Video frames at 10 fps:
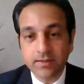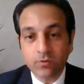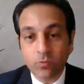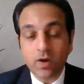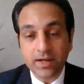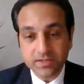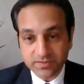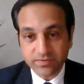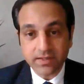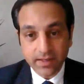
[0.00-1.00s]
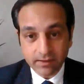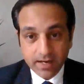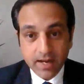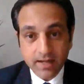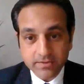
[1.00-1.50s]
wines of the Canary
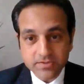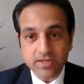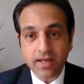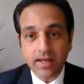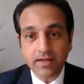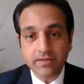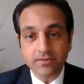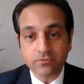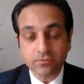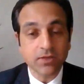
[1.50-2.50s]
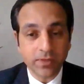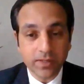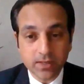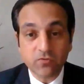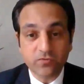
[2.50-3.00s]
Islands, and
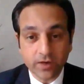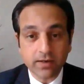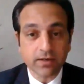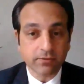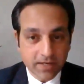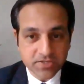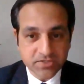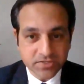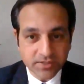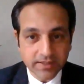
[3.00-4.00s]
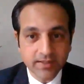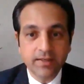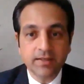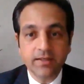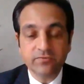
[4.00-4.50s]
Rodrigo very graciously
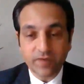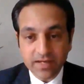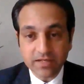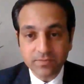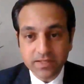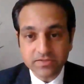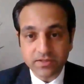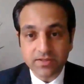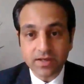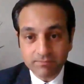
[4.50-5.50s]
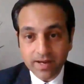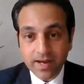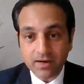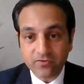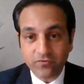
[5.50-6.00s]
invited me to come
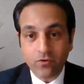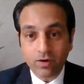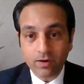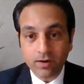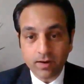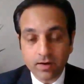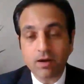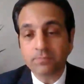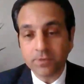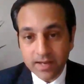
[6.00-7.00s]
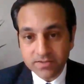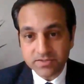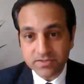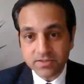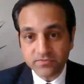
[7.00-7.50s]
back for a
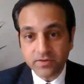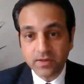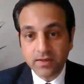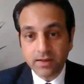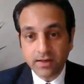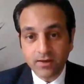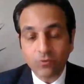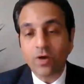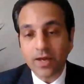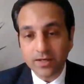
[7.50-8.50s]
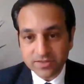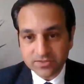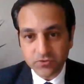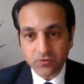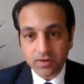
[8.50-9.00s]
comprehensive winery
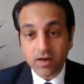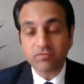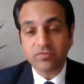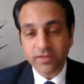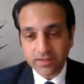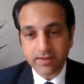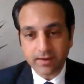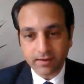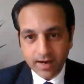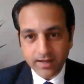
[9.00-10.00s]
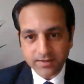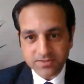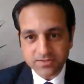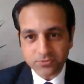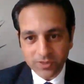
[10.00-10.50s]
tour of the Canary
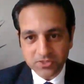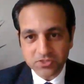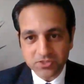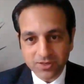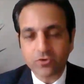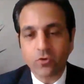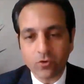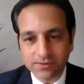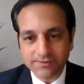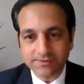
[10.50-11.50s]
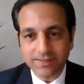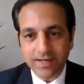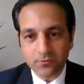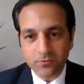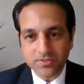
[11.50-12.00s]
Islands, which of course I
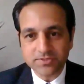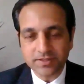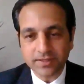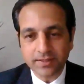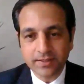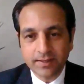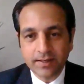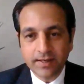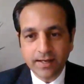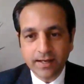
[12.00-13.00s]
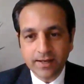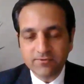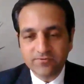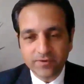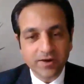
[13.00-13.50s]
was
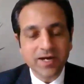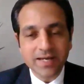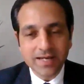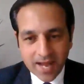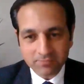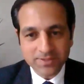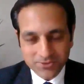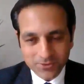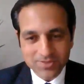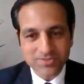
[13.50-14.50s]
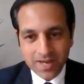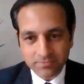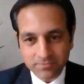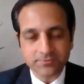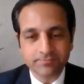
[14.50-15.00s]
very happy to accept.